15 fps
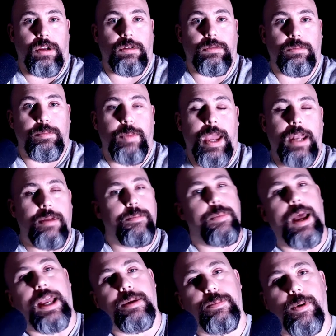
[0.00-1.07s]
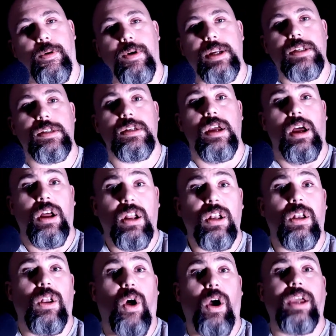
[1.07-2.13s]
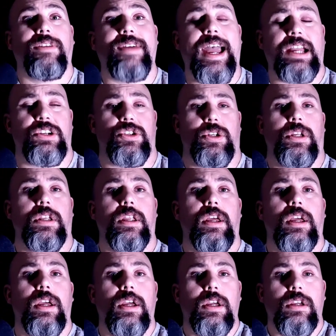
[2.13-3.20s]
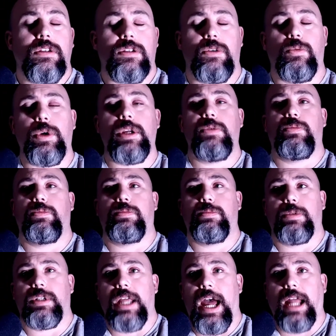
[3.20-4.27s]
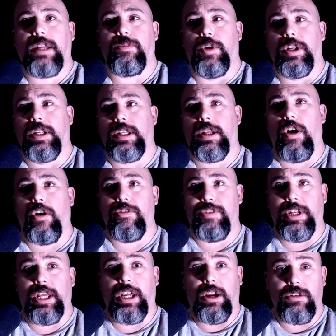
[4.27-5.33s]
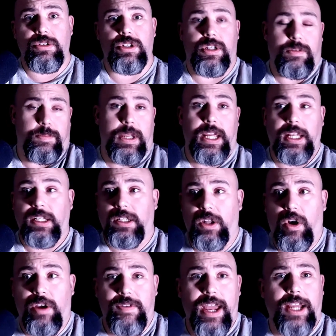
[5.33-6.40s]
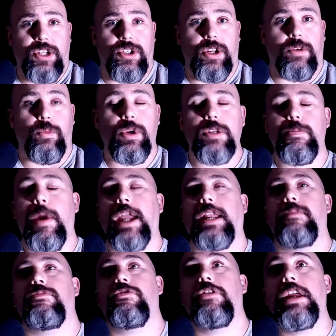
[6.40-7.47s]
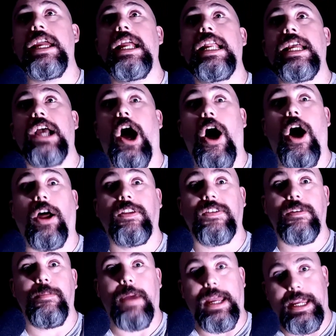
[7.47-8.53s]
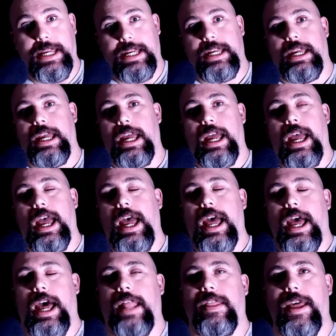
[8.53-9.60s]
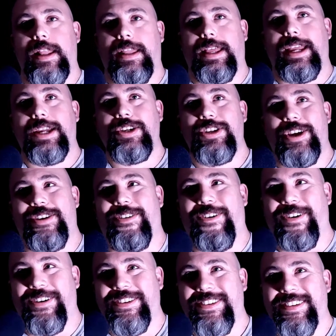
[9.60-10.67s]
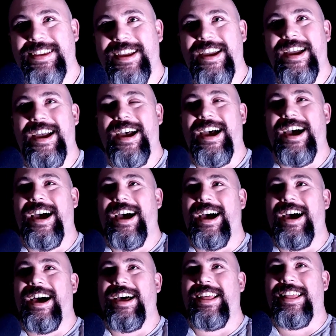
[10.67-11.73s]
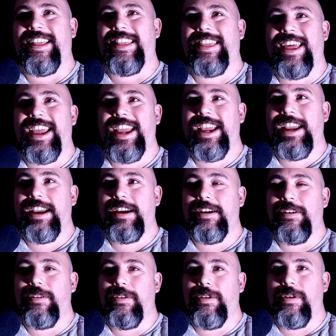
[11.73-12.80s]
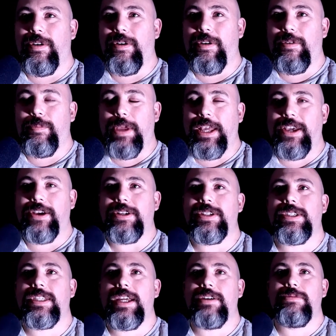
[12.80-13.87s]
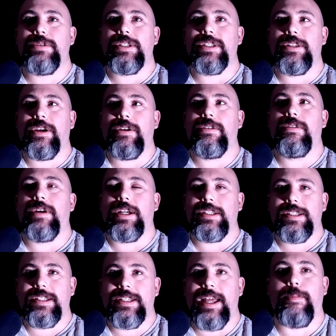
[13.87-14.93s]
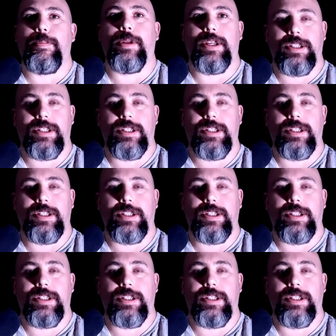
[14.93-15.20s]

pen and paper, it's live action. So we were adamant that our video should be live action, which made them really hard to make. And then the issue was because there was no established